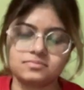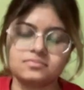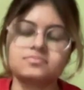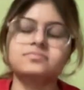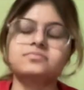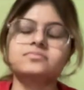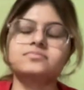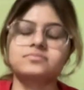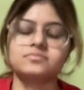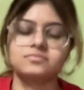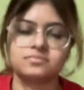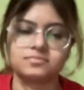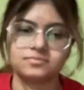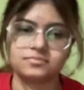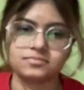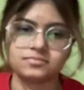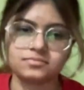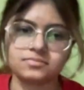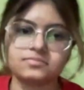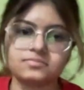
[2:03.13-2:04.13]

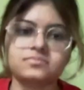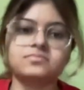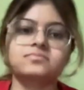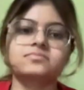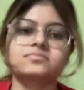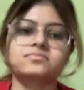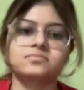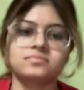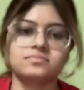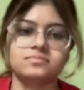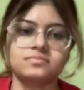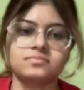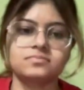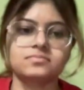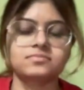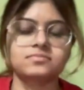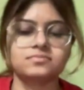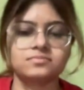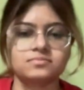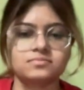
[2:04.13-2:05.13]

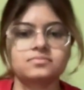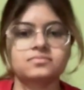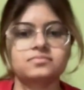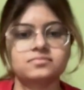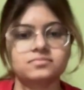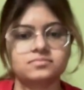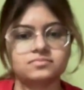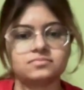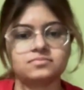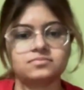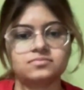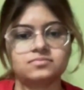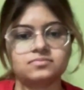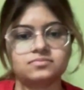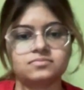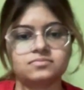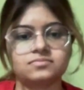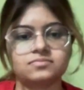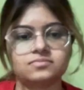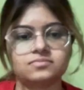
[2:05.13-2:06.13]

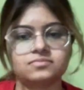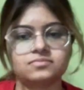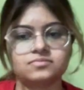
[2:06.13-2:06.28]
This person isn't speaking.